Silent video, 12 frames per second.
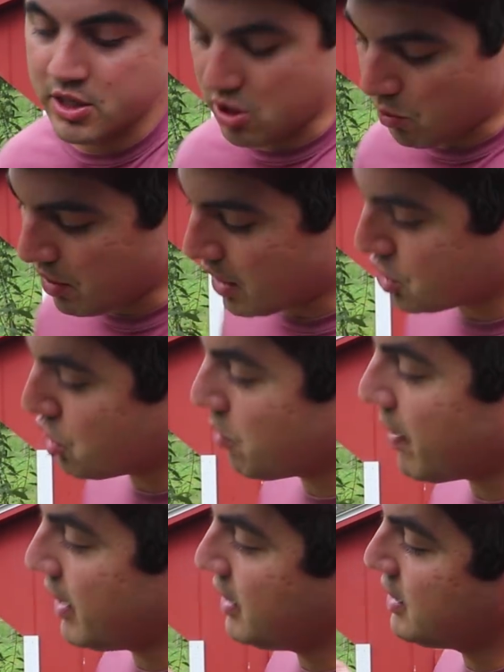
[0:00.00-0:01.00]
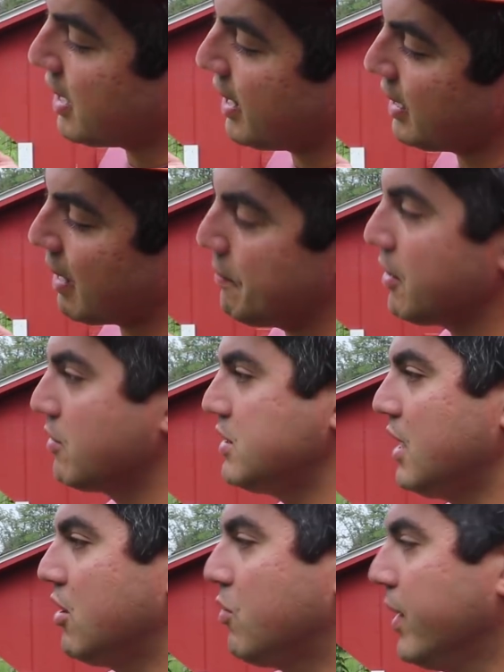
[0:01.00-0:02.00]
So we're not sure why he died. I'm gonna go
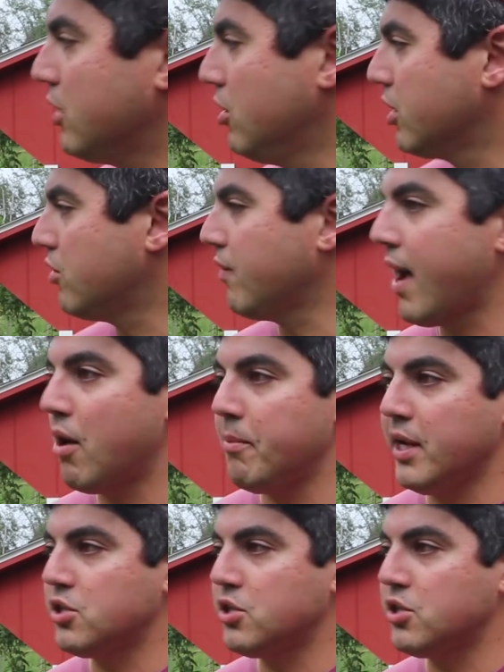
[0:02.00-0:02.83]
take a quick look around,